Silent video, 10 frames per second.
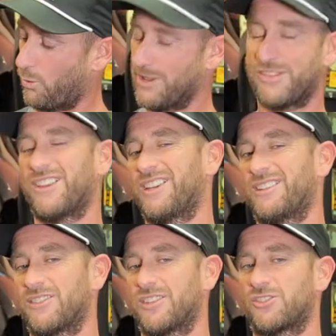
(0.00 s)
One
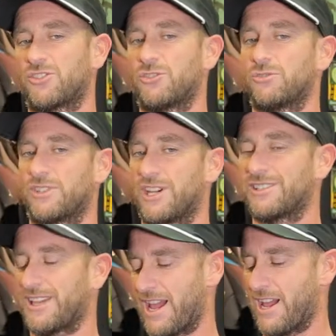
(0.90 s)
thing that this suit
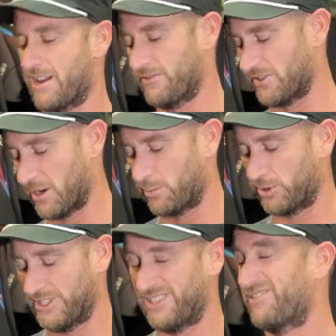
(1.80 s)
does have is I
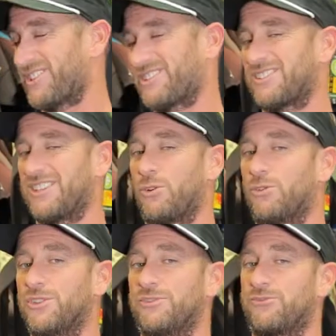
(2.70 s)
believe this is the
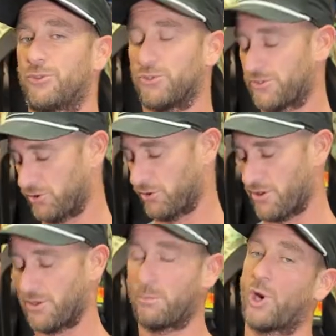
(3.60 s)
only full suit
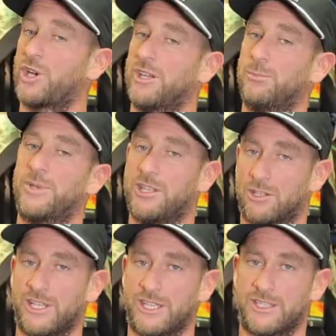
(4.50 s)
on the market,
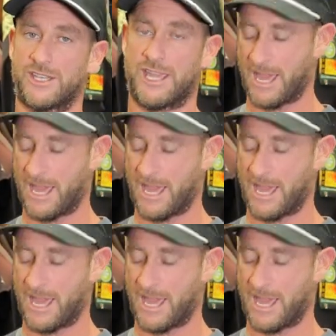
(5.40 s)
period, that